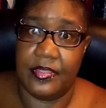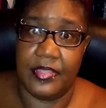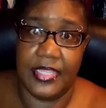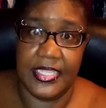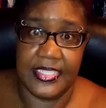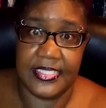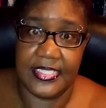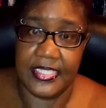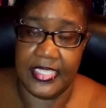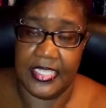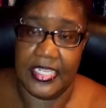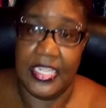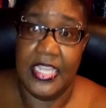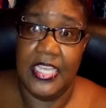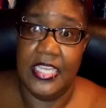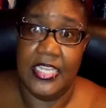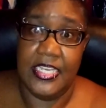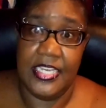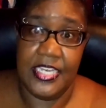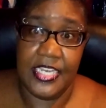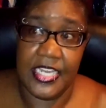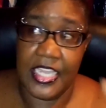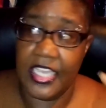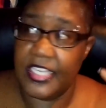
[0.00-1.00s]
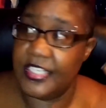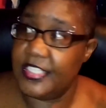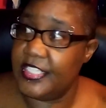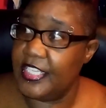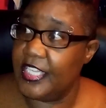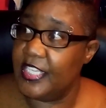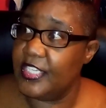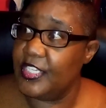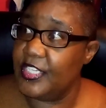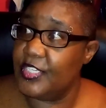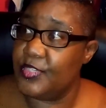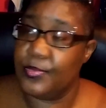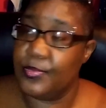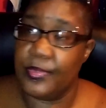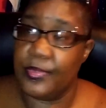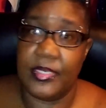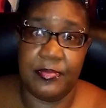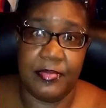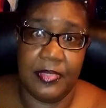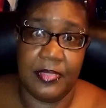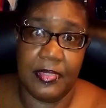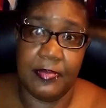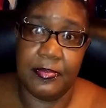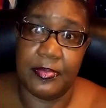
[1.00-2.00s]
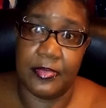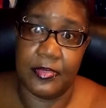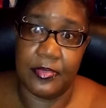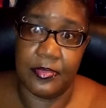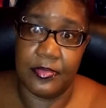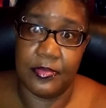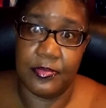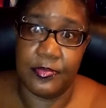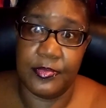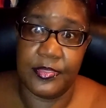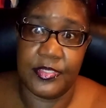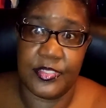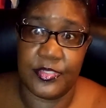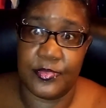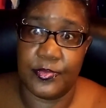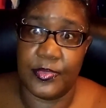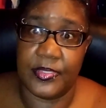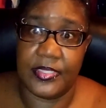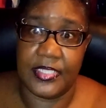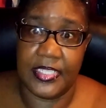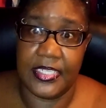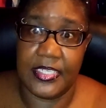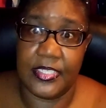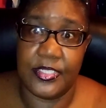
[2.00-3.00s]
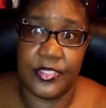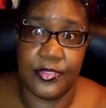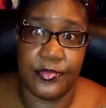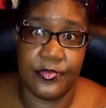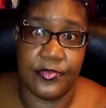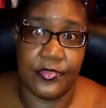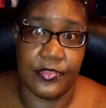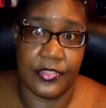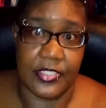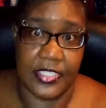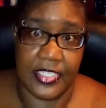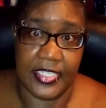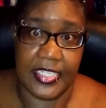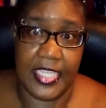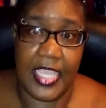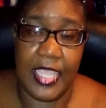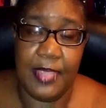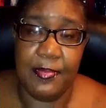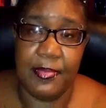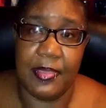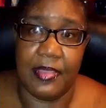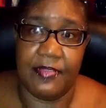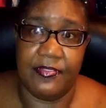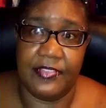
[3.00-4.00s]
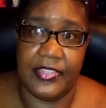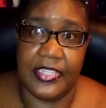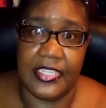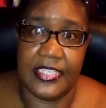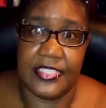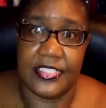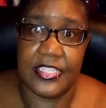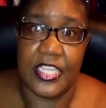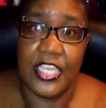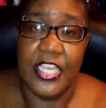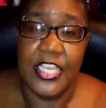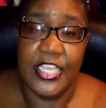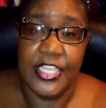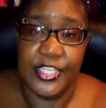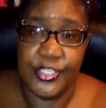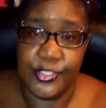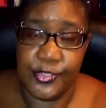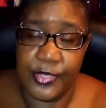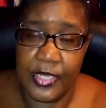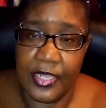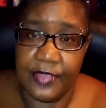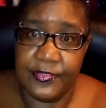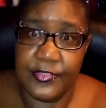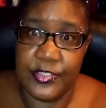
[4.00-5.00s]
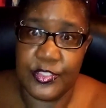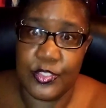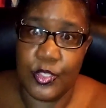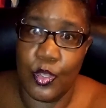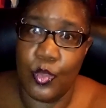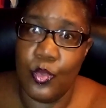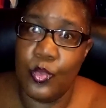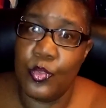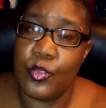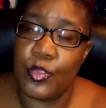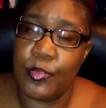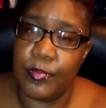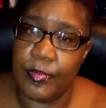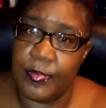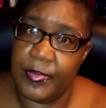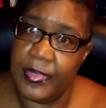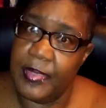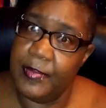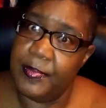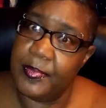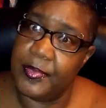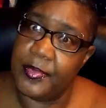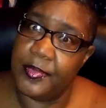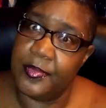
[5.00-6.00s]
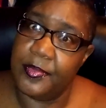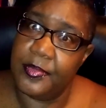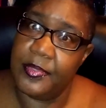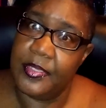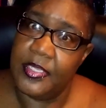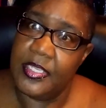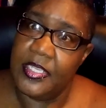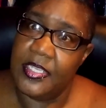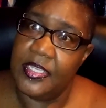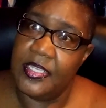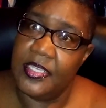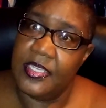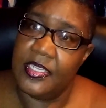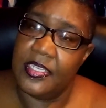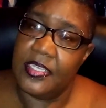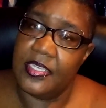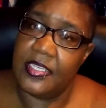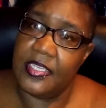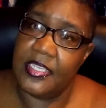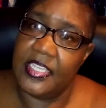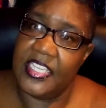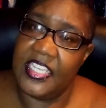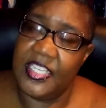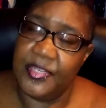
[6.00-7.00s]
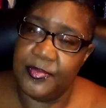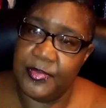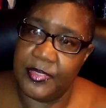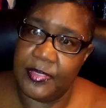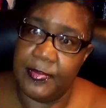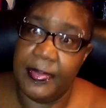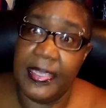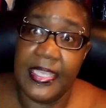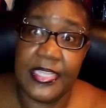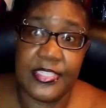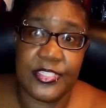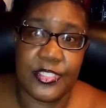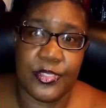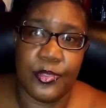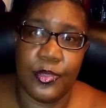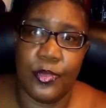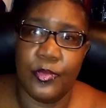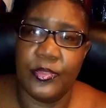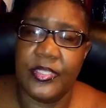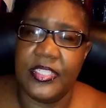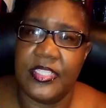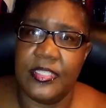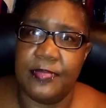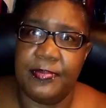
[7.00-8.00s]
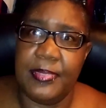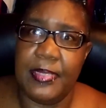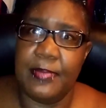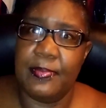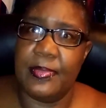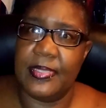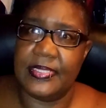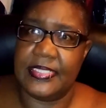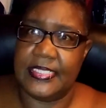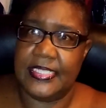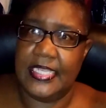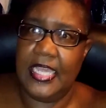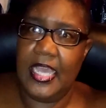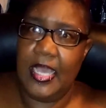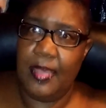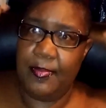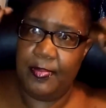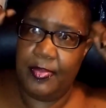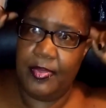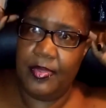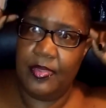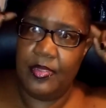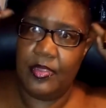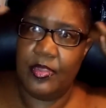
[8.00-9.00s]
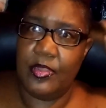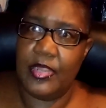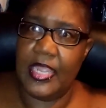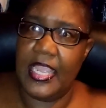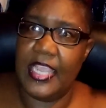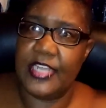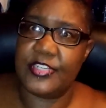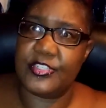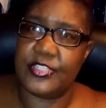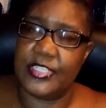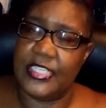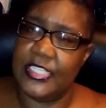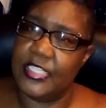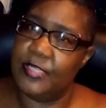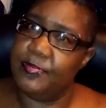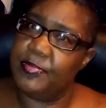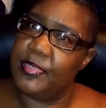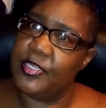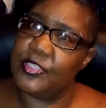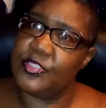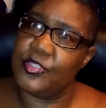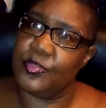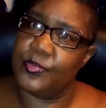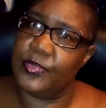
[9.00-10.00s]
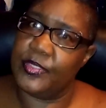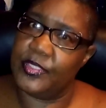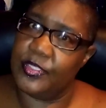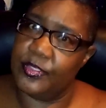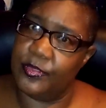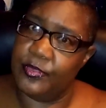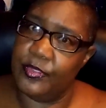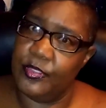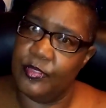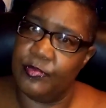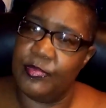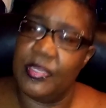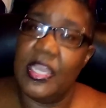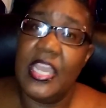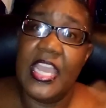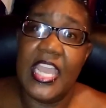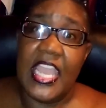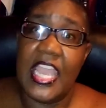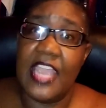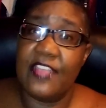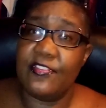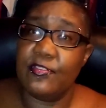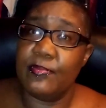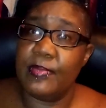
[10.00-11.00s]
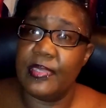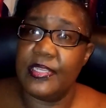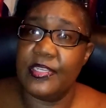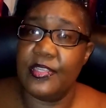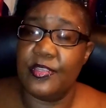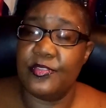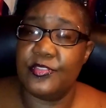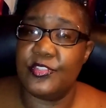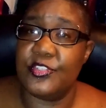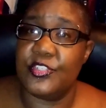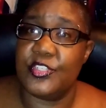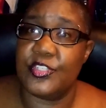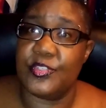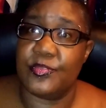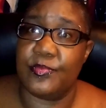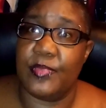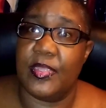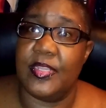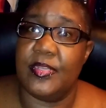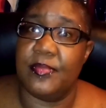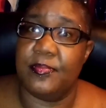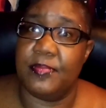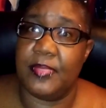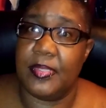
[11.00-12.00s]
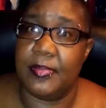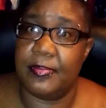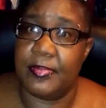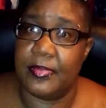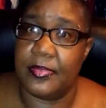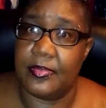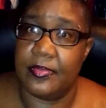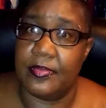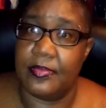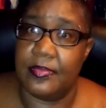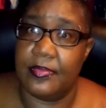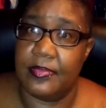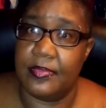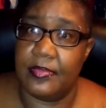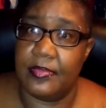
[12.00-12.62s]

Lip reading: That's it. Not 10 to 20 people, which is what they do for a lot of K-pop fans, is you have this whole group of people in with the band. So only the people at the top are actually in the picture with the group. Everybody else is just random people.